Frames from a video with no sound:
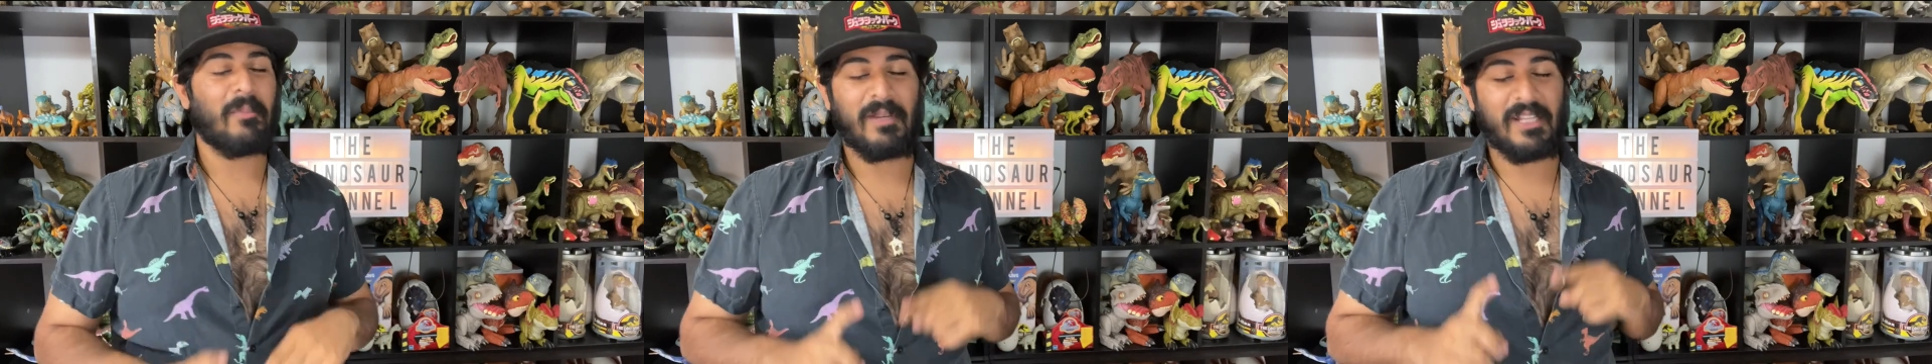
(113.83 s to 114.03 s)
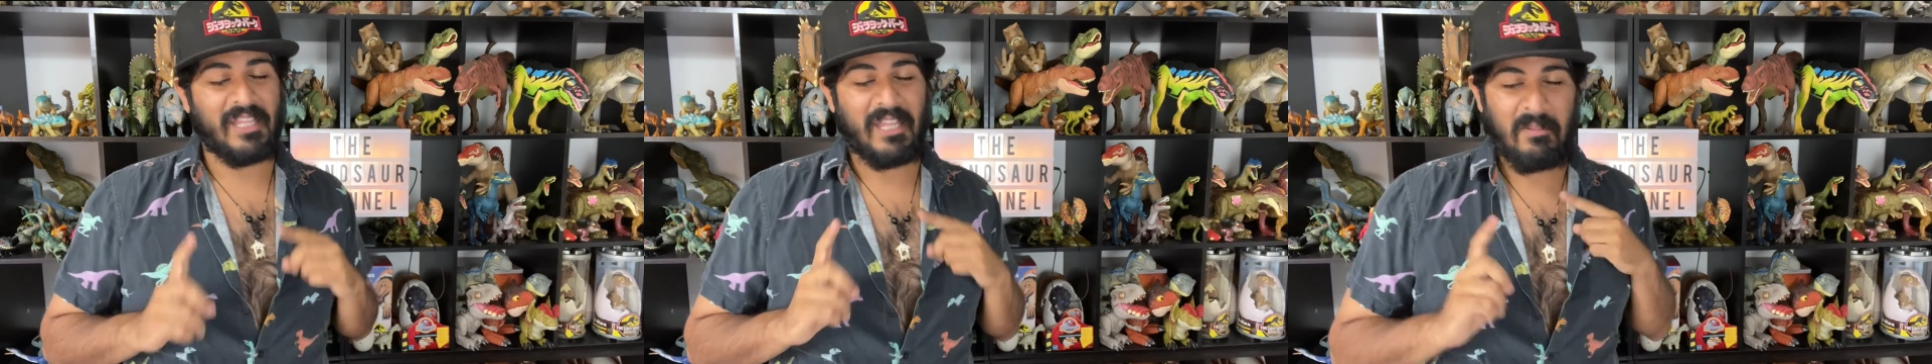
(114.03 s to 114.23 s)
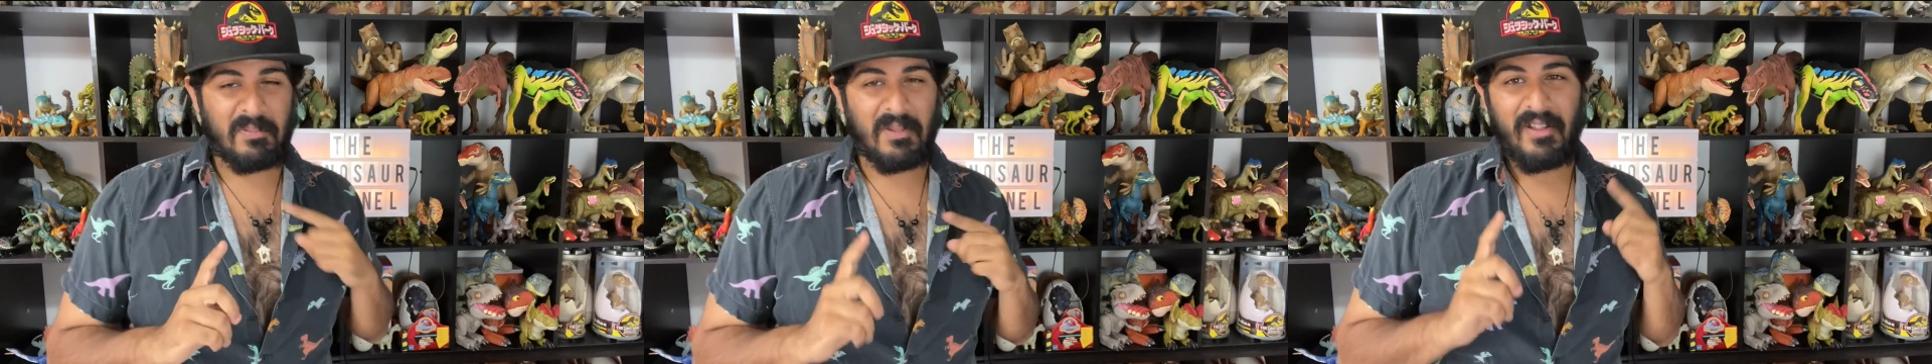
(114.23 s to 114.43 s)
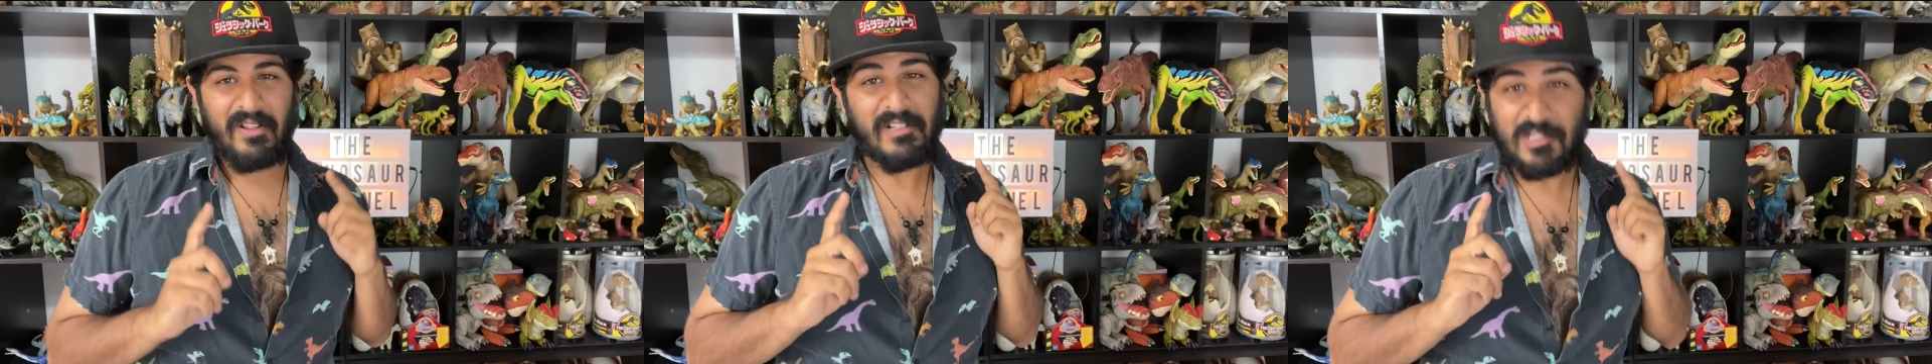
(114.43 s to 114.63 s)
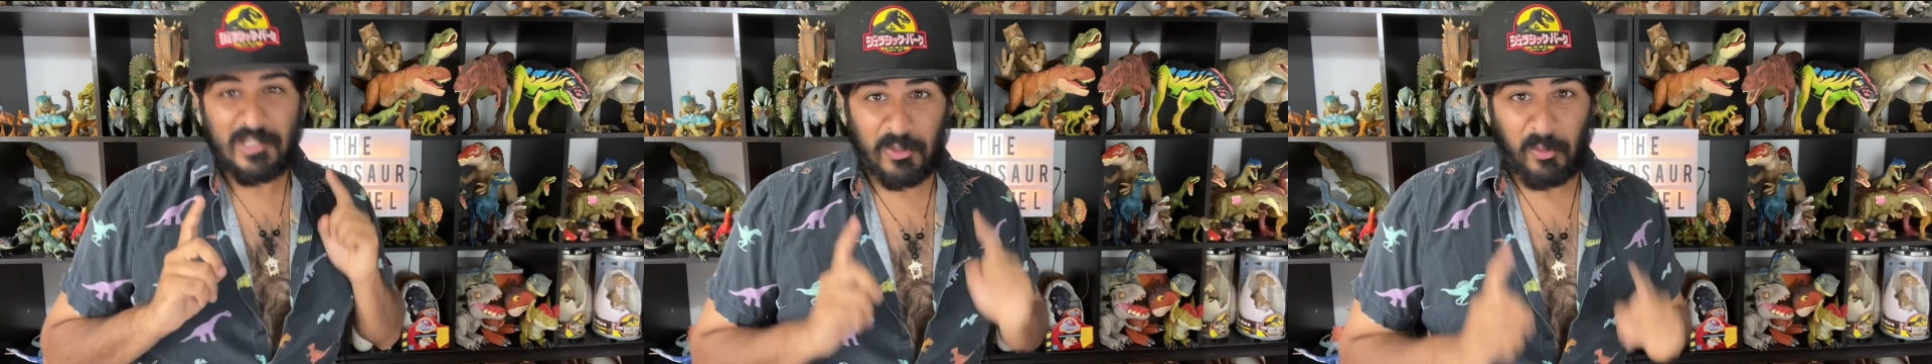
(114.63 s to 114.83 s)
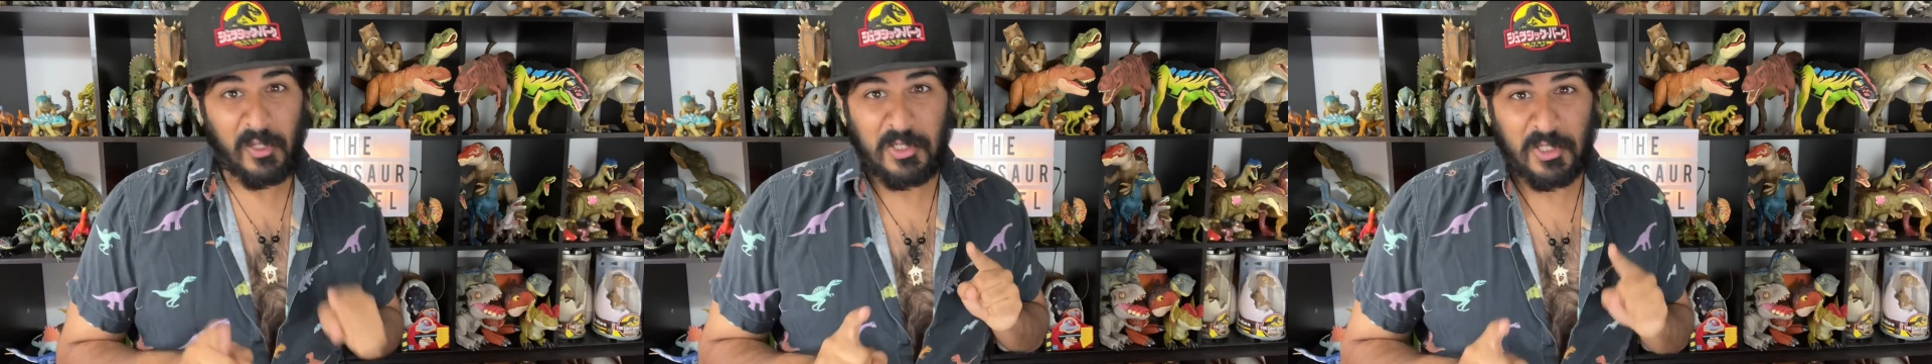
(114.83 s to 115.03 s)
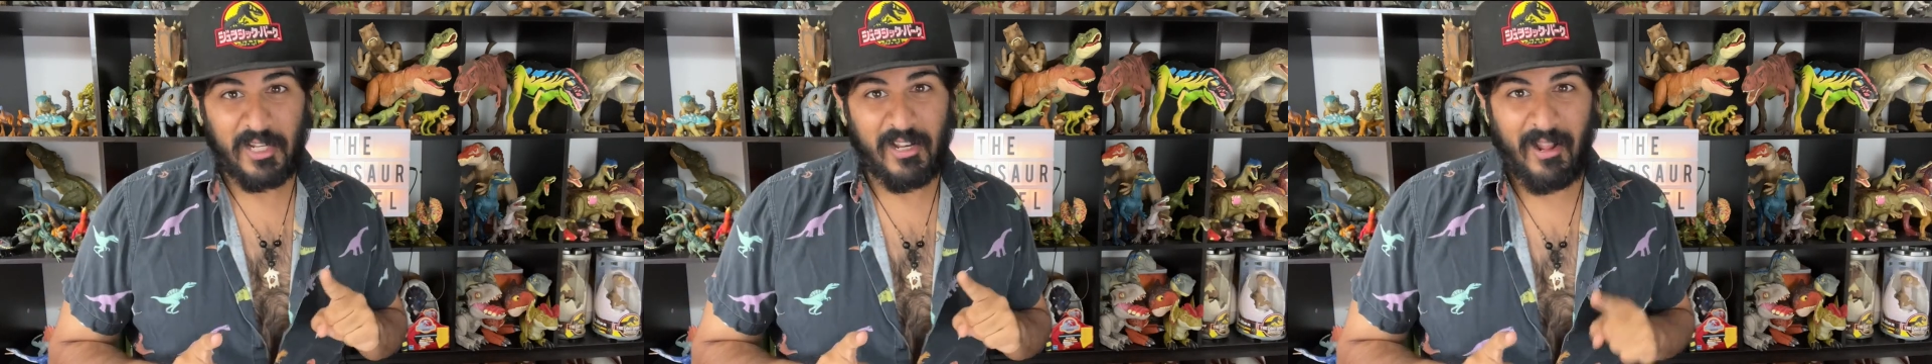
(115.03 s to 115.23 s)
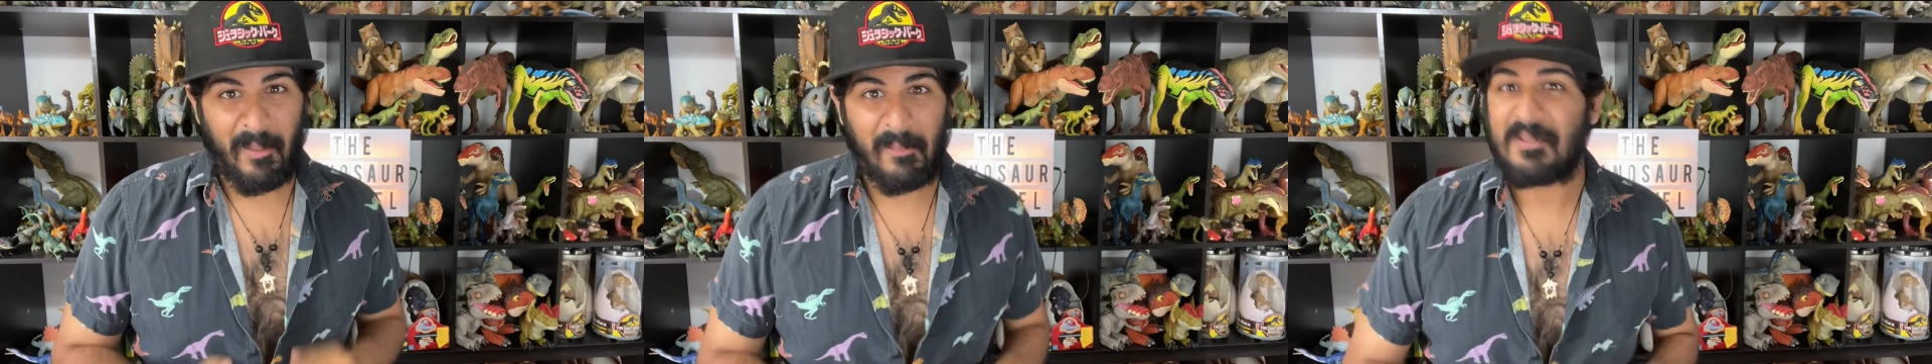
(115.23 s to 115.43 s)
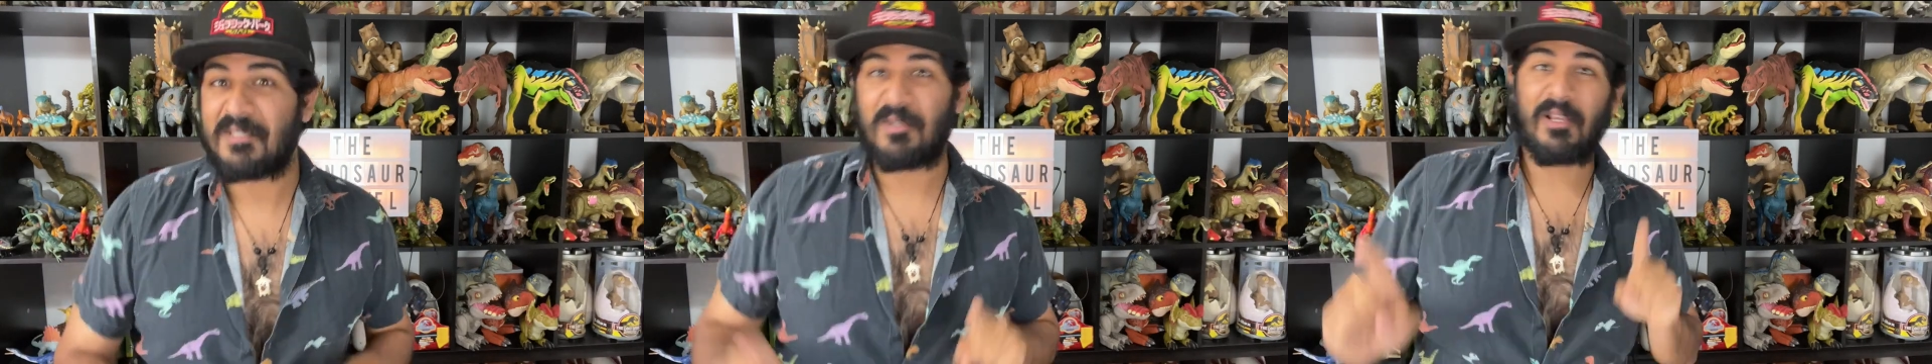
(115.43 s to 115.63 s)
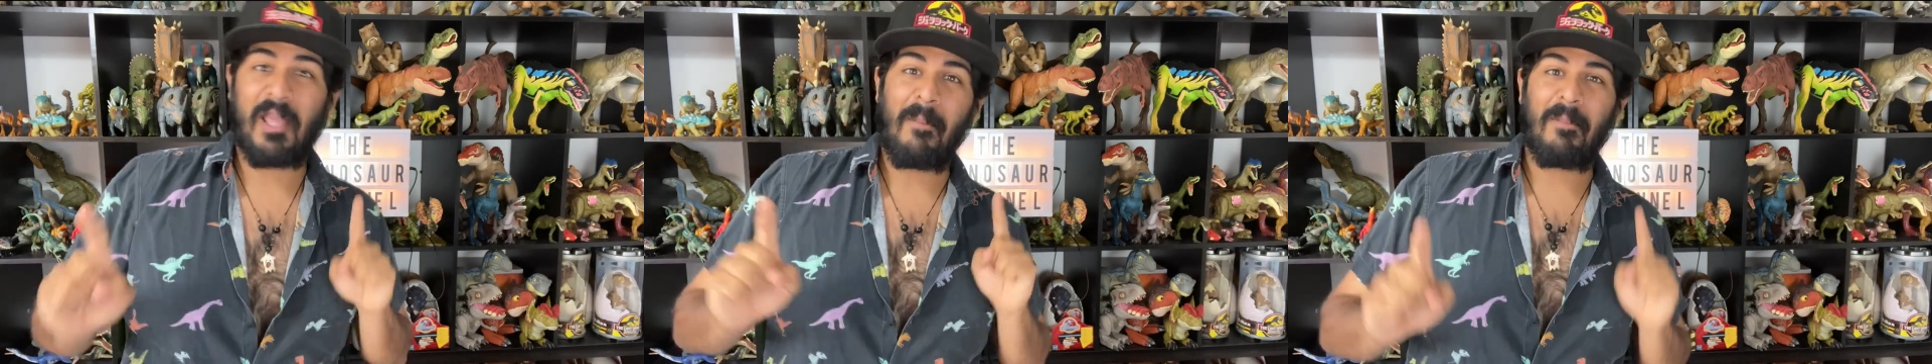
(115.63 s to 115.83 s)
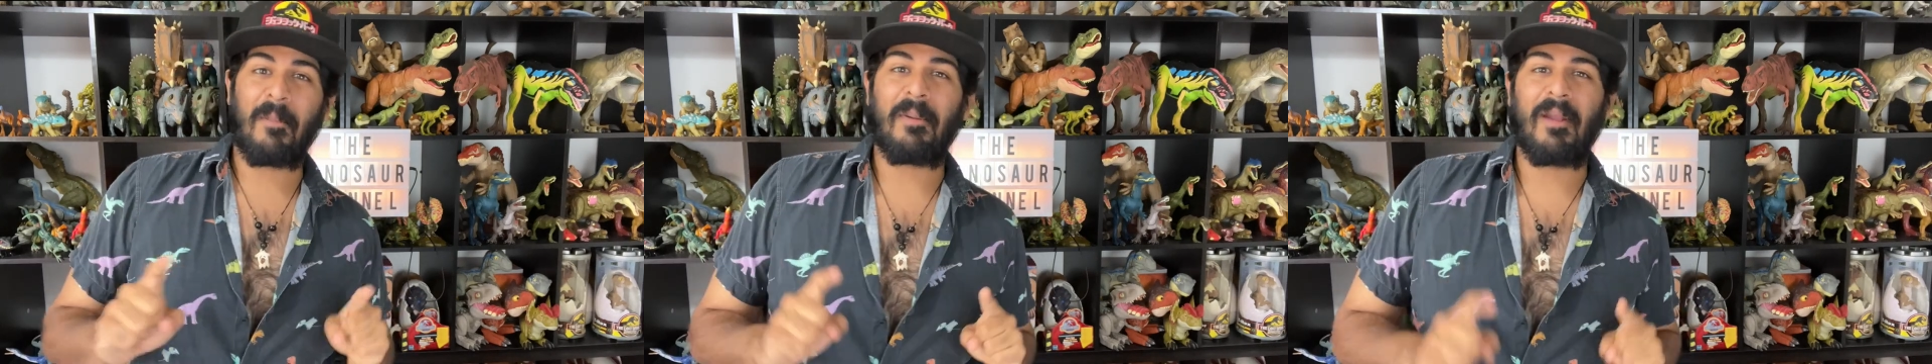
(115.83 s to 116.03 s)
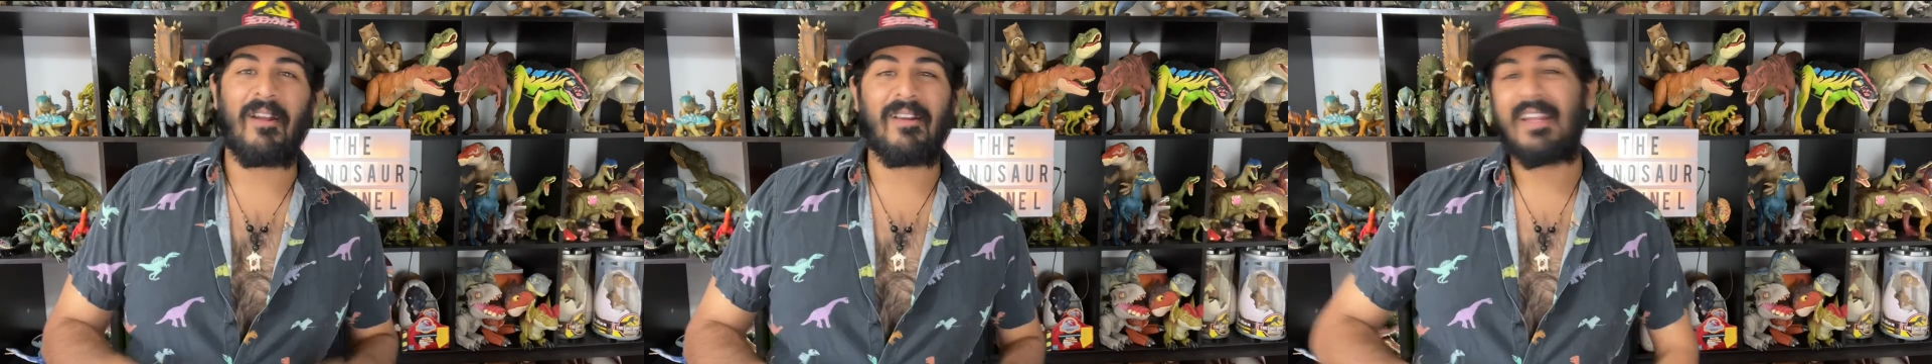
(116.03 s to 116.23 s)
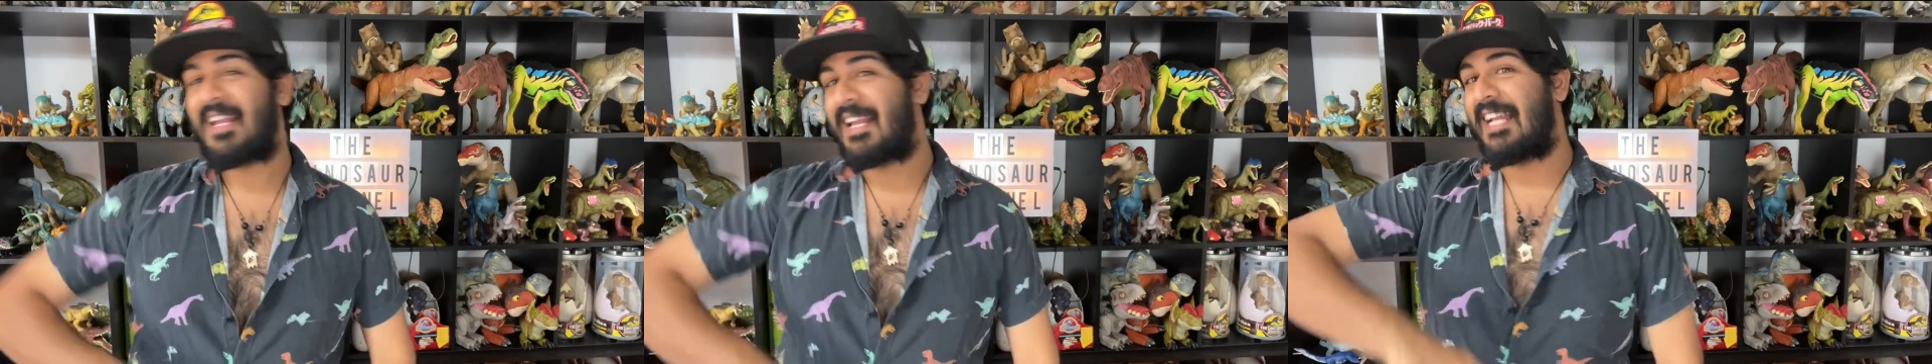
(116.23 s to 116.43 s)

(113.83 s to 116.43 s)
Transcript: I'm going to keep switching it up. So get prepared.